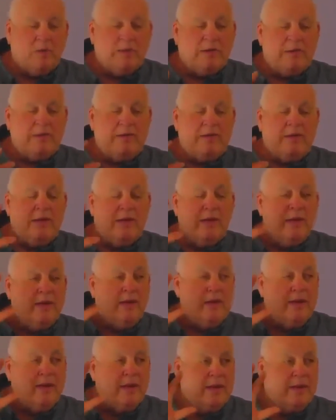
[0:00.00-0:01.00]
and
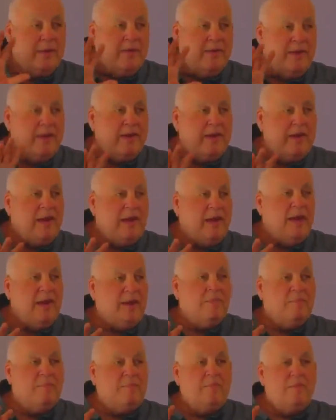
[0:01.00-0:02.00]
they
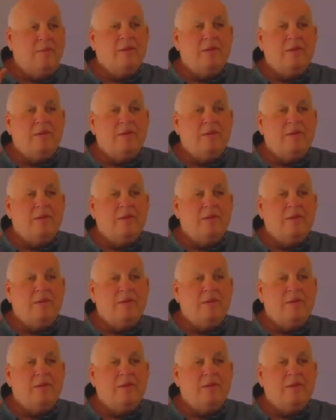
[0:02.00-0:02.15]
came.